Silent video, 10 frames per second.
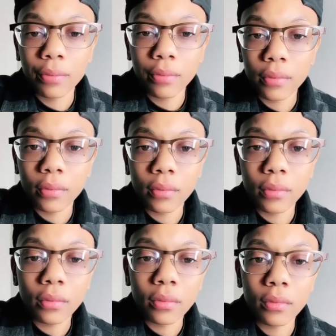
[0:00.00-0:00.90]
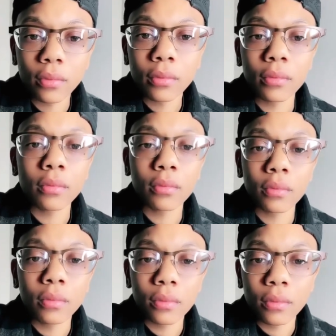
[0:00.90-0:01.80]

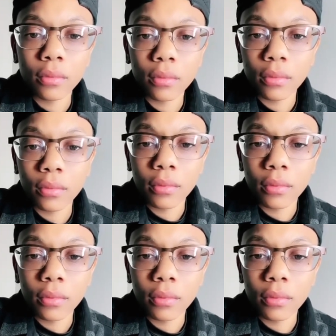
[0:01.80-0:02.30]
(no one is talking)